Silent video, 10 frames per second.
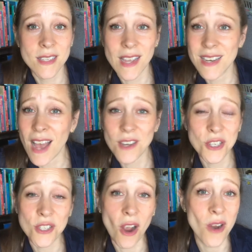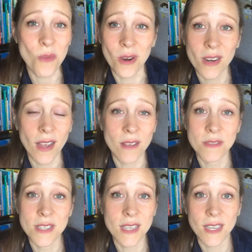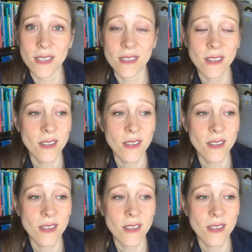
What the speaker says: and not just artwork. I've seen